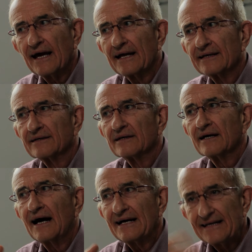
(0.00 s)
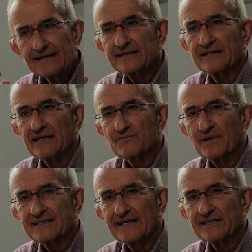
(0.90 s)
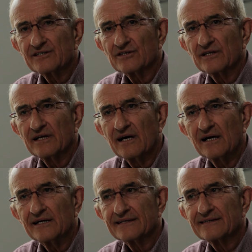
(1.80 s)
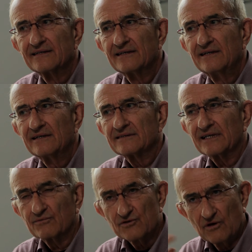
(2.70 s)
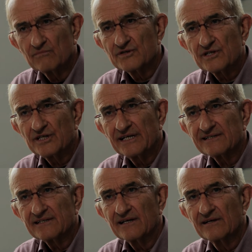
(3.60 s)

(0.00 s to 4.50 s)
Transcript: And I had an expectation in art that was almost crazy.